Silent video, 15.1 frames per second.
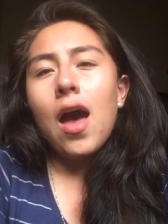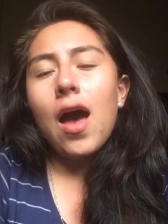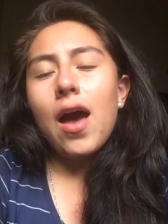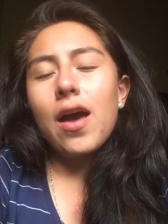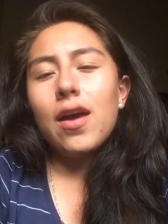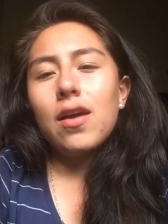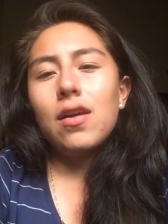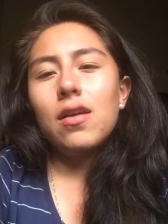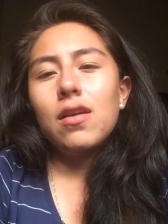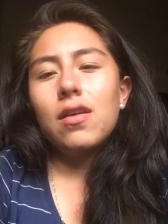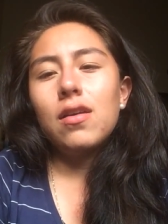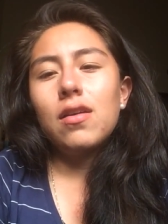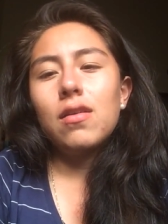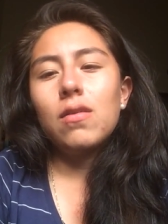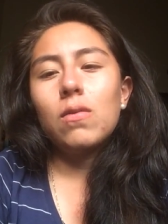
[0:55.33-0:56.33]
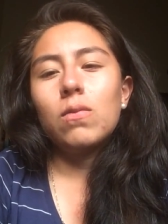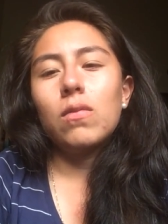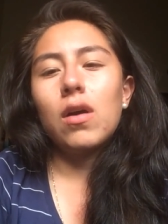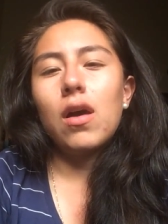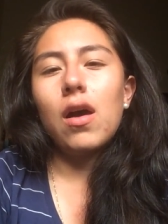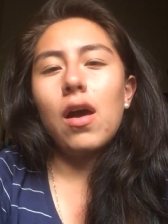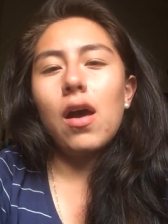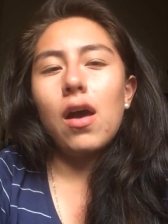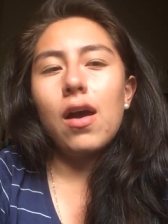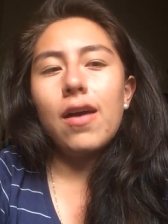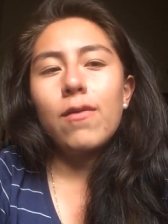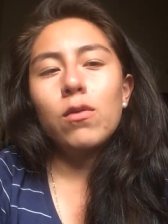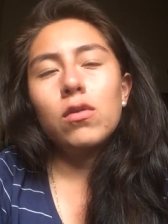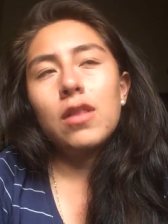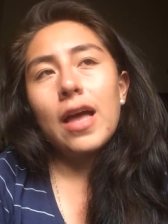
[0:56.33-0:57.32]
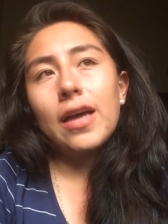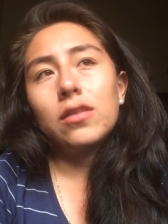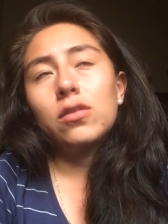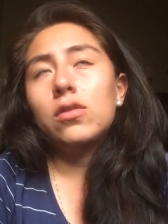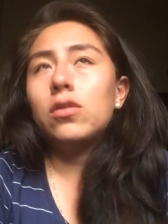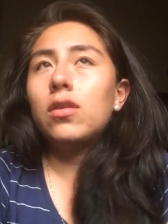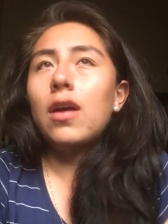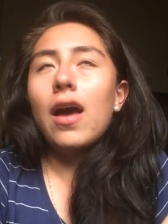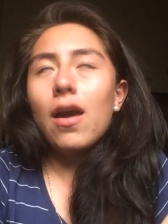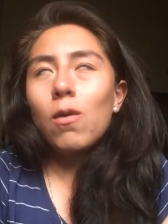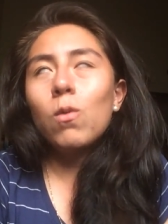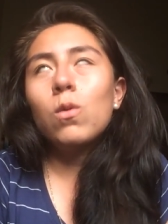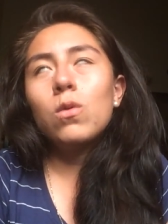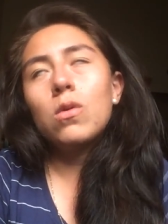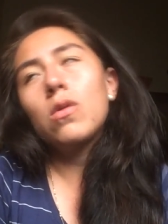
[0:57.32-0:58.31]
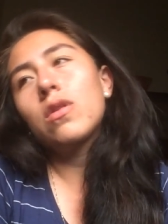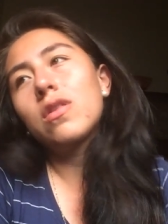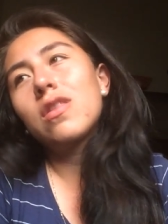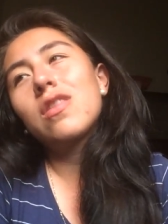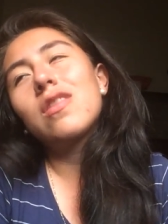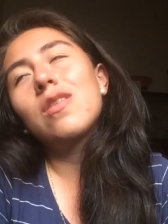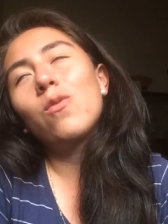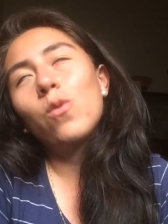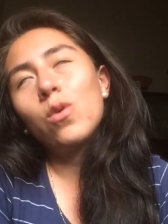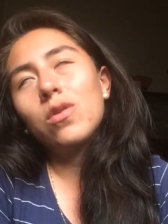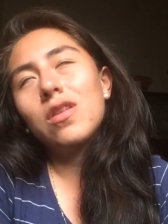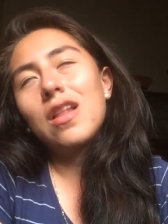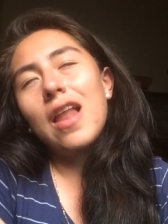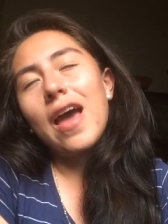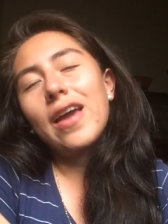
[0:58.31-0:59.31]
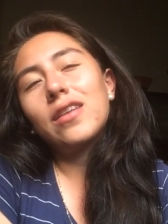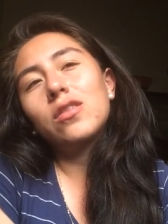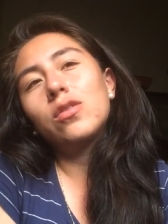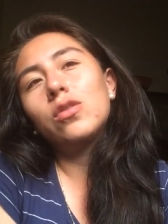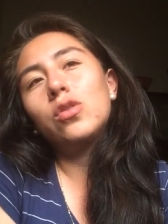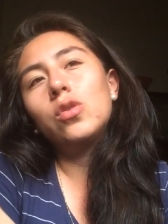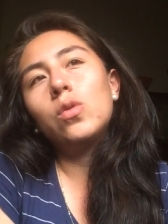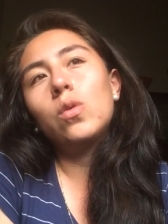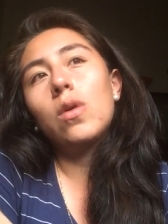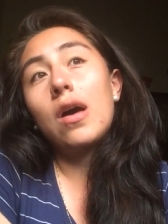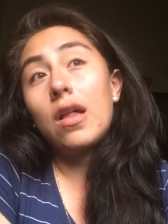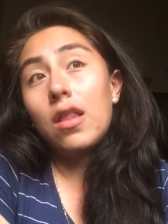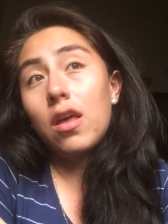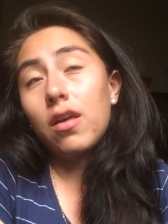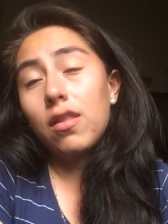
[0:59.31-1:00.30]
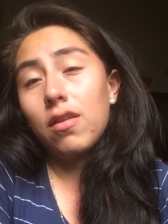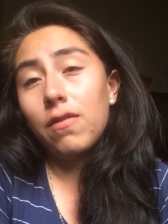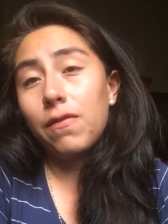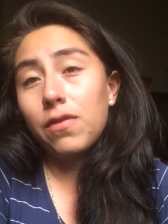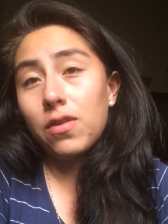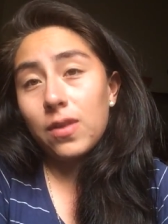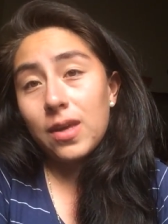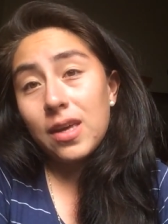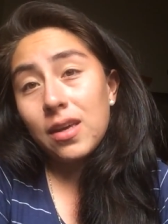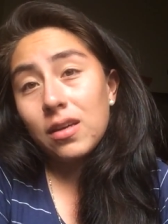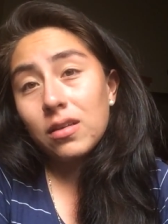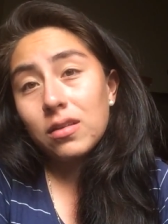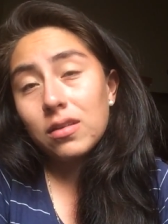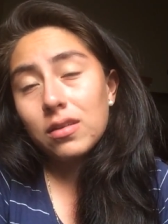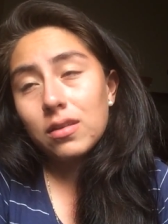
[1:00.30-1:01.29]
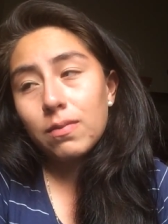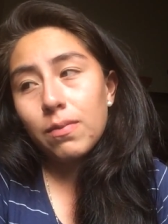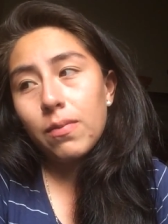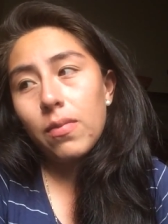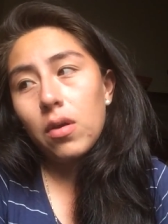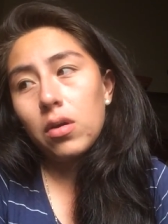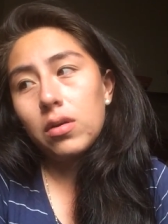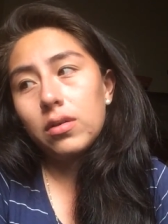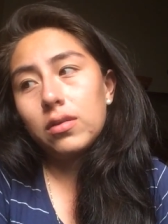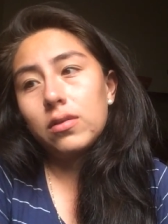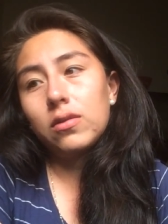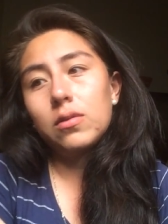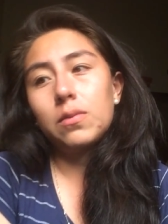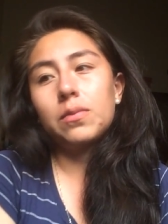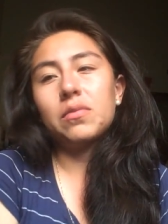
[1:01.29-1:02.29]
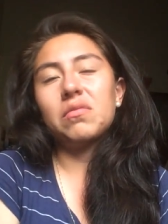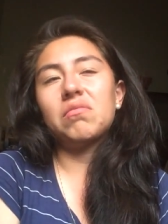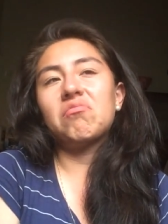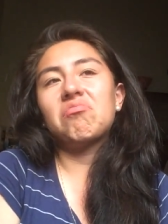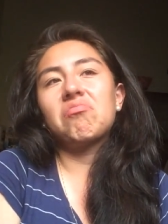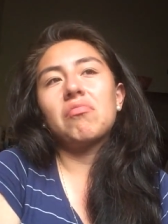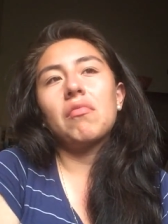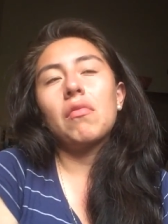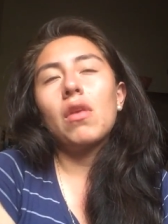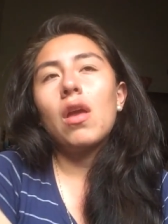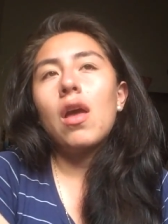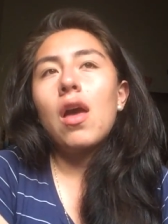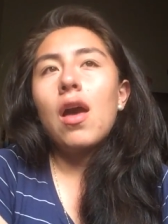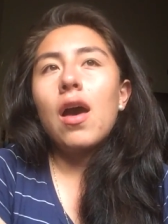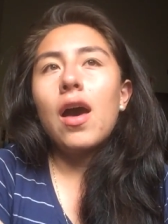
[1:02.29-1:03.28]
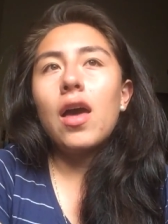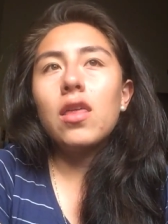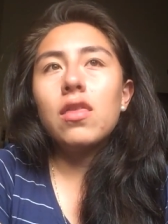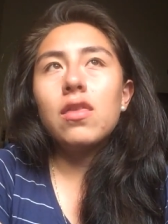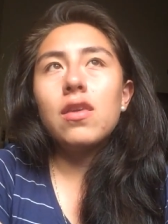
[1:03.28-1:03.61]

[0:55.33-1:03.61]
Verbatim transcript: I I would like to. I will would like to do a lot of things but I